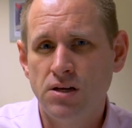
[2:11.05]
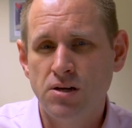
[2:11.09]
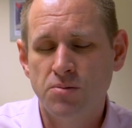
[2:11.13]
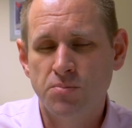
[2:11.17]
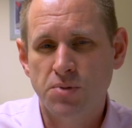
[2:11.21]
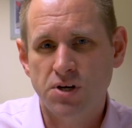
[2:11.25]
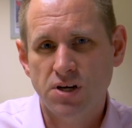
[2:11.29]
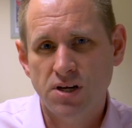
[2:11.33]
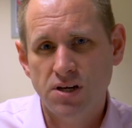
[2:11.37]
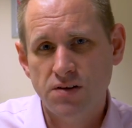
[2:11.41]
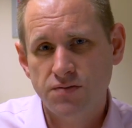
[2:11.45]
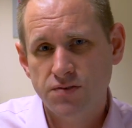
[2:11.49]

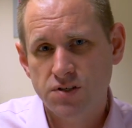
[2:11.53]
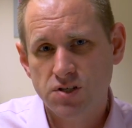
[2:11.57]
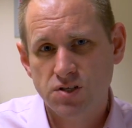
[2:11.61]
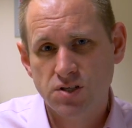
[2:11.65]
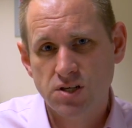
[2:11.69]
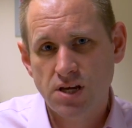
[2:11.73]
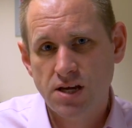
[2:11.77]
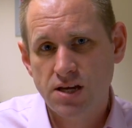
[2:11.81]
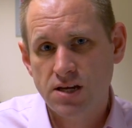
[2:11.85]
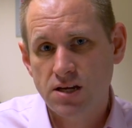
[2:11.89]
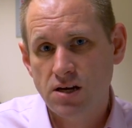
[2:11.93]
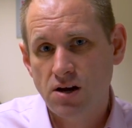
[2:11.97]
But I have to
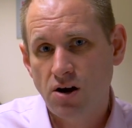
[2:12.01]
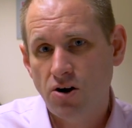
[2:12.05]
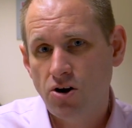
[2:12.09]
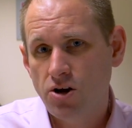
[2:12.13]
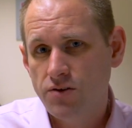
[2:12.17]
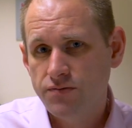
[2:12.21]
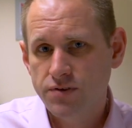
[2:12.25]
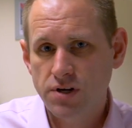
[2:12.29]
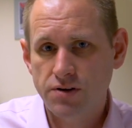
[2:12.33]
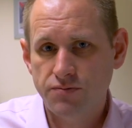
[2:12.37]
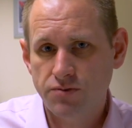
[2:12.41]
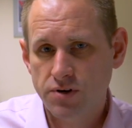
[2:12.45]
say,
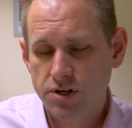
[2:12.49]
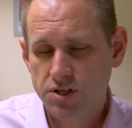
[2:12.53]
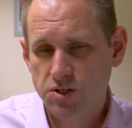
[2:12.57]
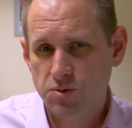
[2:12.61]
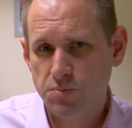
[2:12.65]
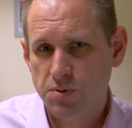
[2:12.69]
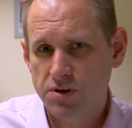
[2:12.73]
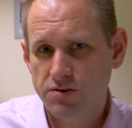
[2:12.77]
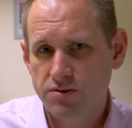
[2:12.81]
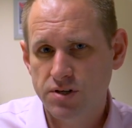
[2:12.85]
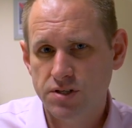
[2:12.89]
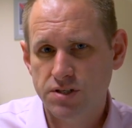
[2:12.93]
I've never
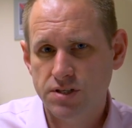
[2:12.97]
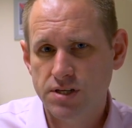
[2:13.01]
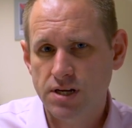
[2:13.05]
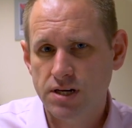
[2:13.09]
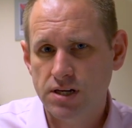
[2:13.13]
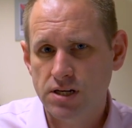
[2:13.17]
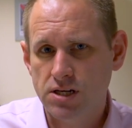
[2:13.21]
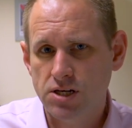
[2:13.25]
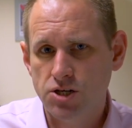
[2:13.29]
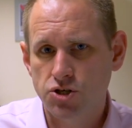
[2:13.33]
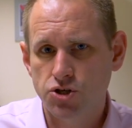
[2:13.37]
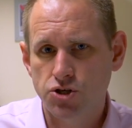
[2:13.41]
experienced
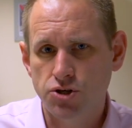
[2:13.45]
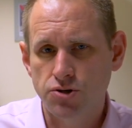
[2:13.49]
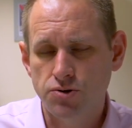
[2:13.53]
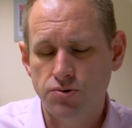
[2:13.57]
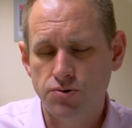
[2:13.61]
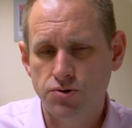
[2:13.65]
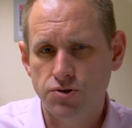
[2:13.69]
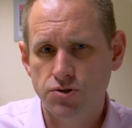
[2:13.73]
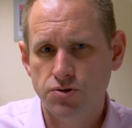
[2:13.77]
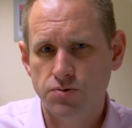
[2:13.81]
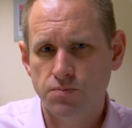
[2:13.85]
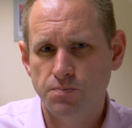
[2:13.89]
any
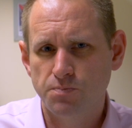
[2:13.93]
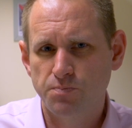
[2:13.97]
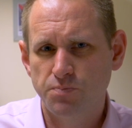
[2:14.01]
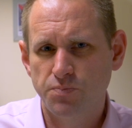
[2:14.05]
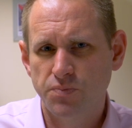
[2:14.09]
issues.